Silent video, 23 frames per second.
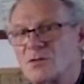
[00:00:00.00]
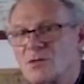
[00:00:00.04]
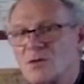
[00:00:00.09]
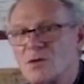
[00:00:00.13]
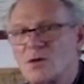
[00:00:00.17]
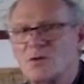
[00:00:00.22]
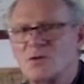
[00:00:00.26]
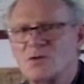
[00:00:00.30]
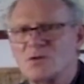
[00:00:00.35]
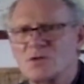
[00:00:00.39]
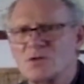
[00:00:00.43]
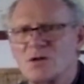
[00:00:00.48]

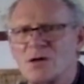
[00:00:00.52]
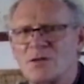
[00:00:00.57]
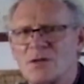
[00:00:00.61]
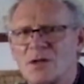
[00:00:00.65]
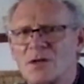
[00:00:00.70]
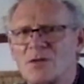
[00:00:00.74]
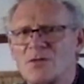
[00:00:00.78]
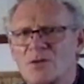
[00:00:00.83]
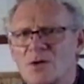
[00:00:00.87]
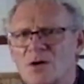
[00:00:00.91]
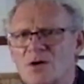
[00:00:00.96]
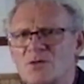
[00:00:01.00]
And so I
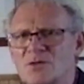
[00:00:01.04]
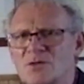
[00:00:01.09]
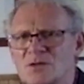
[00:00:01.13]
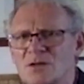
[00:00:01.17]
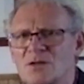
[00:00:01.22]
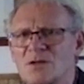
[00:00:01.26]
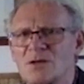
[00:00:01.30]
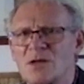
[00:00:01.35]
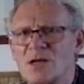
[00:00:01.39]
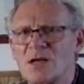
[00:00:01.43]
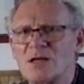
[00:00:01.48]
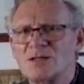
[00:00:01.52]
think those
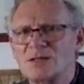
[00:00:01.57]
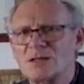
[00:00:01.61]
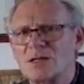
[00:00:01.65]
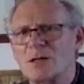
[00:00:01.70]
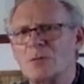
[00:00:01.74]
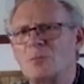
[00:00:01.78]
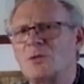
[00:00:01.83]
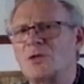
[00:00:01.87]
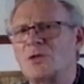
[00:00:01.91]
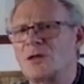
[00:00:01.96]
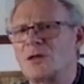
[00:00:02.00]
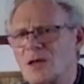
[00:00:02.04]
are
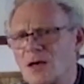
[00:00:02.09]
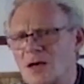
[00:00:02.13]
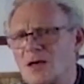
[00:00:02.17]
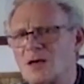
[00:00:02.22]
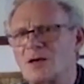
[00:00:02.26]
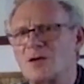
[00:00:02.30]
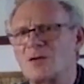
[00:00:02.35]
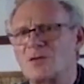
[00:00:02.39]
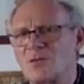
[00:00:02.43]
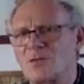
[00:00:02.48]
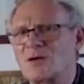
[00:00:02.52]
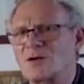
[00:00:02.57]
some of the
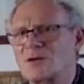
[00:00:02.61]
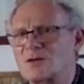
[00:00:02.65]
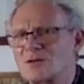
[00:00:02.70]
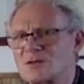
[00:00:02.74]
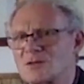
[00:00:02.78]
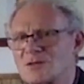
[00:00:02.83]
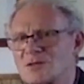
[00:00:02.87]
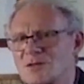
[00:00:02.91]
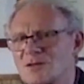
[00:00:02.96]
kind of things